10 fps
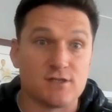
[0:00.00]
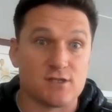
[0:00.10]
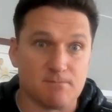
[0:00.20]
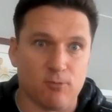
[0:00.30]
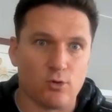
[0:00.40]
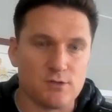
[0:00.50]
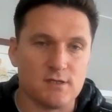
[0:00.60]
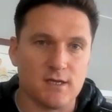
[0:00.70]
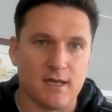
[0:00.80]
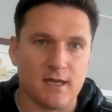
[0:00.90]
as a sport
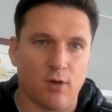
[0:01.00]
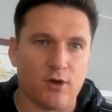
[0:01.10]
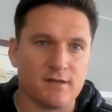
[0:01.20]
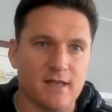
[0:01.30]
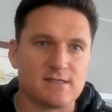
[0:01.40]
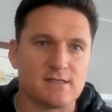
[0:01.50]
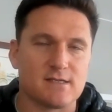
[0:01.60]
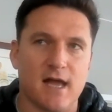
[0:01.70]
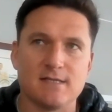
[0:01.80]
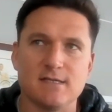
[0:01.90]
in modern day
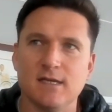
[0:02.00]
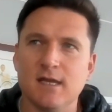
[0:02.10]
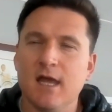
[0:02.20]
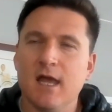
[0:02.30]
society.